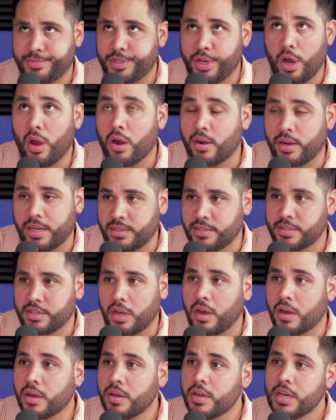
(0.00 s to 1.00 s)

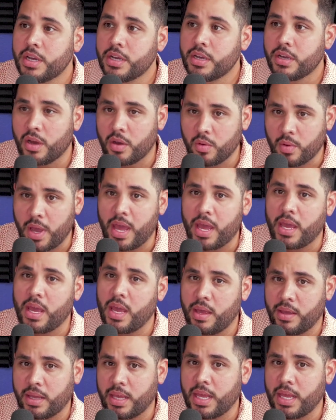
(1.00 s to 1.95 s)
Arkansas. Okay,